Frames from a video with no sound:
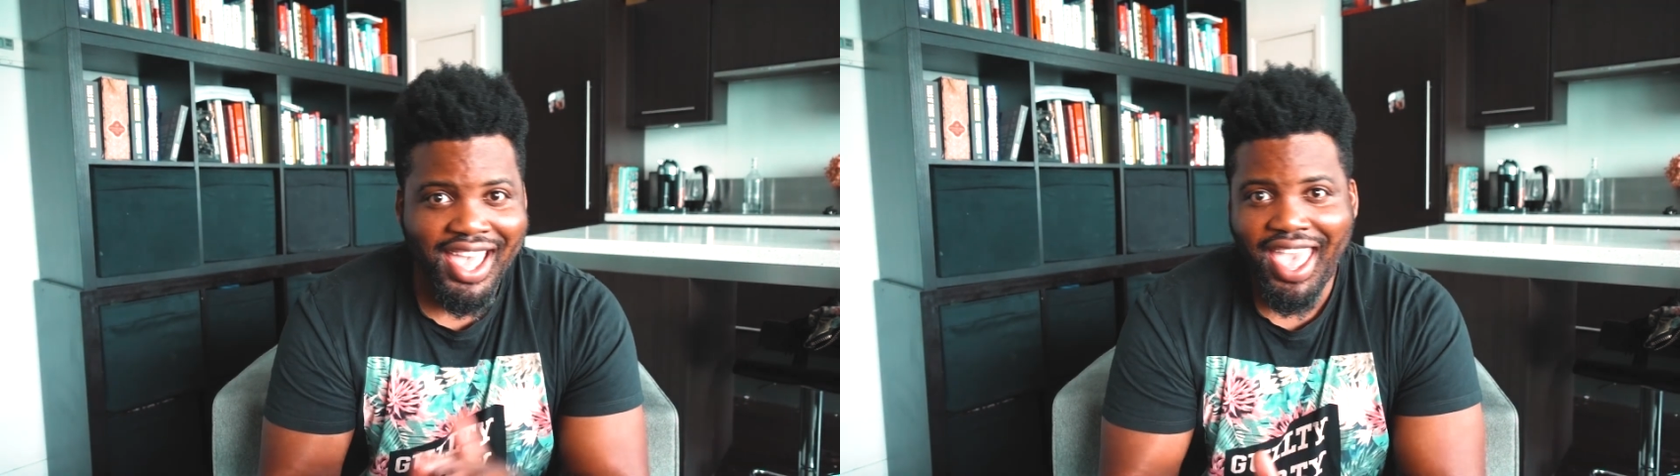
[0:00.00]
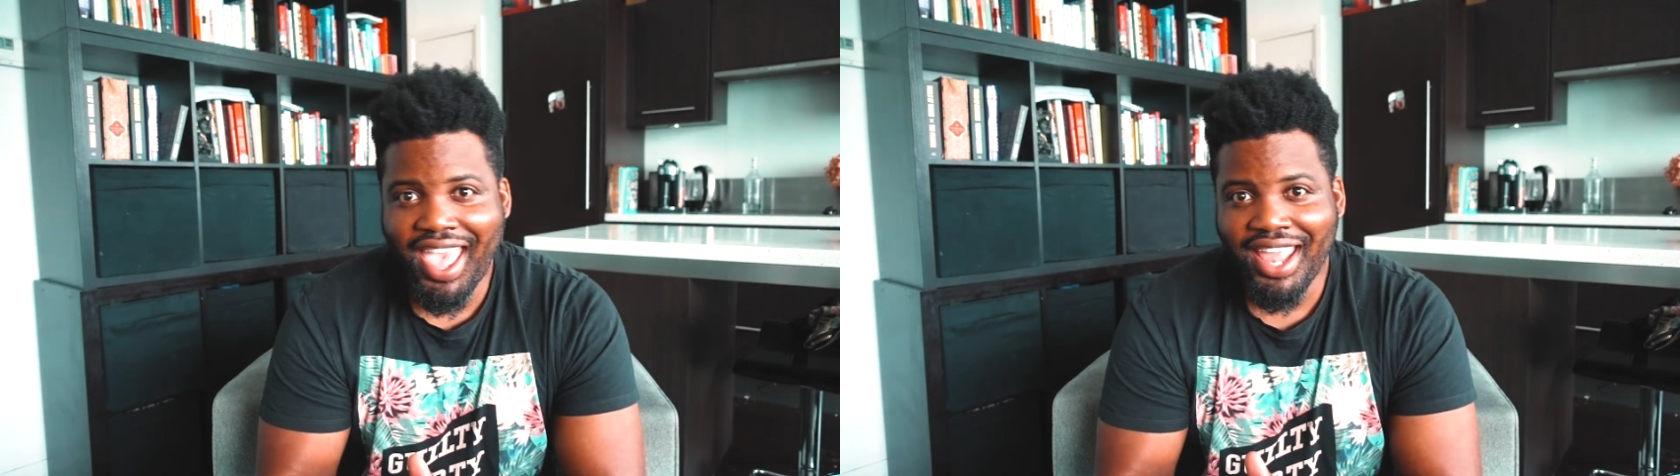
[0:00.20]

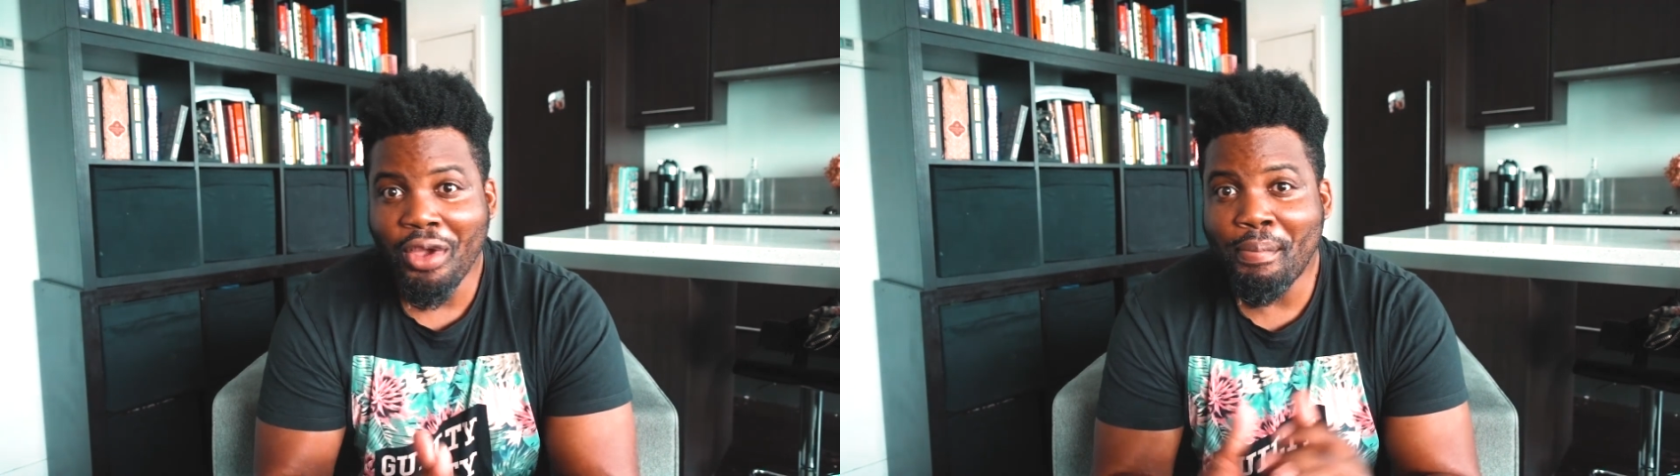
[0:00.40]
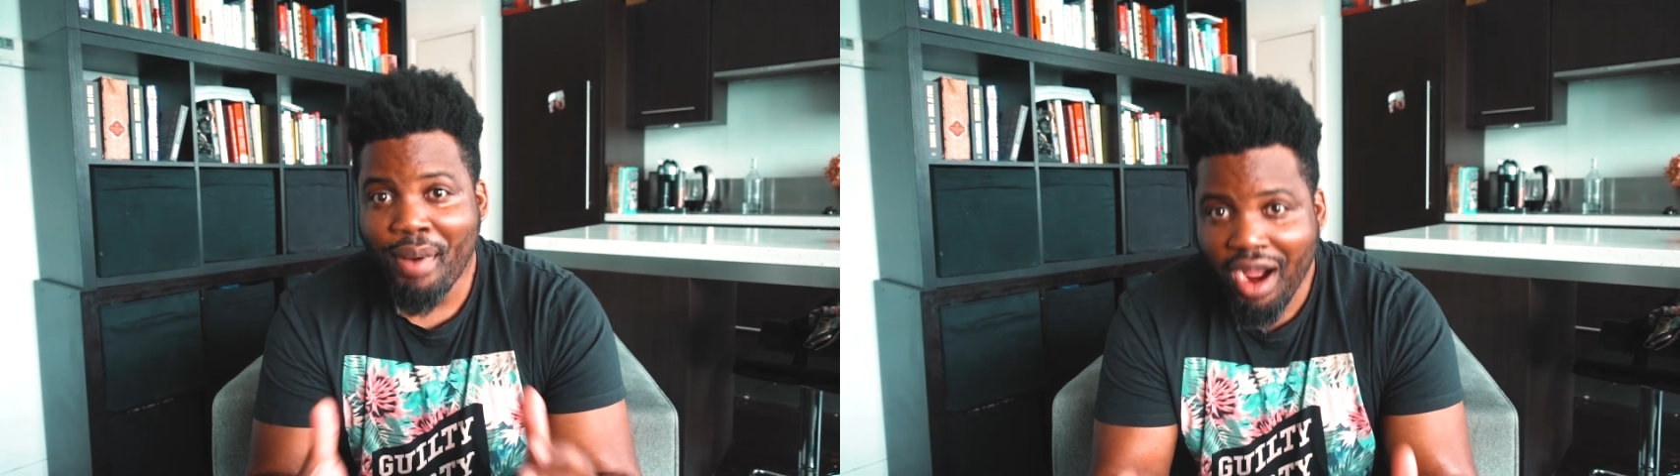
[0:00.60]
and
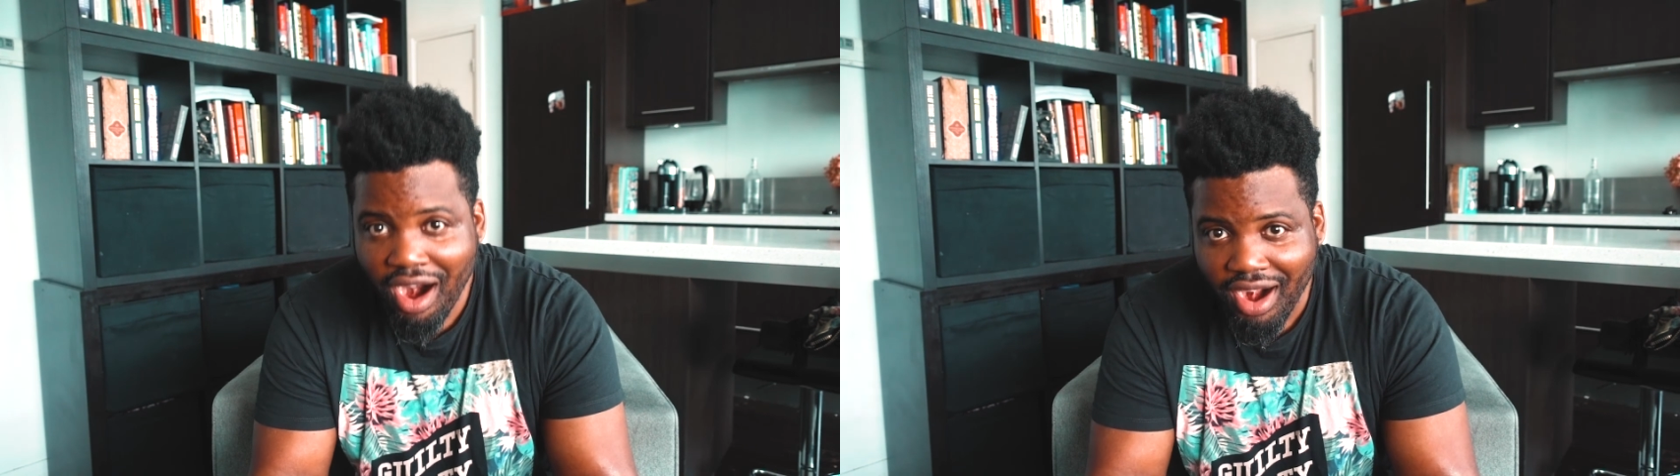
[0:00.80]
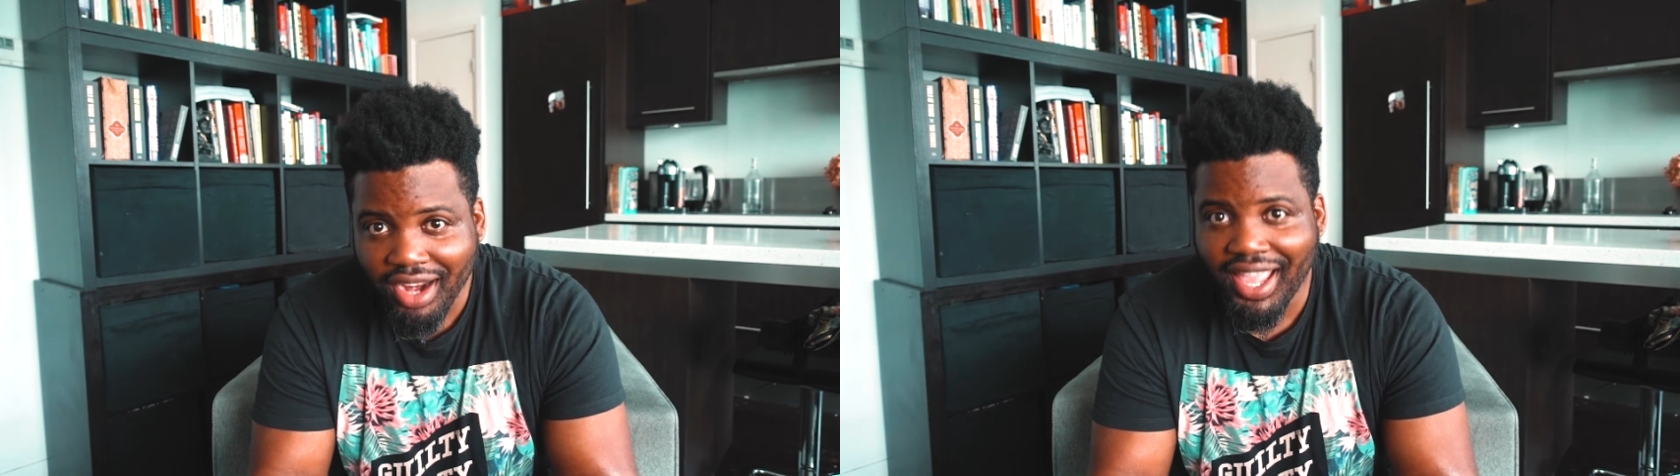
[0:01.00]
a
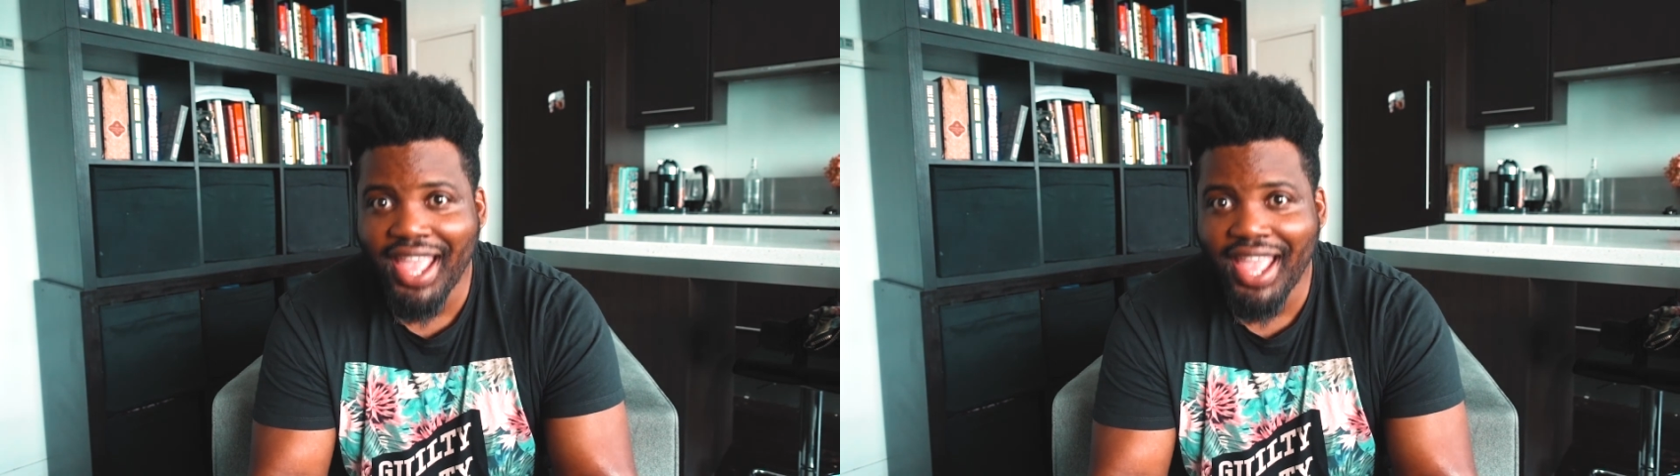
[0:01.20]
park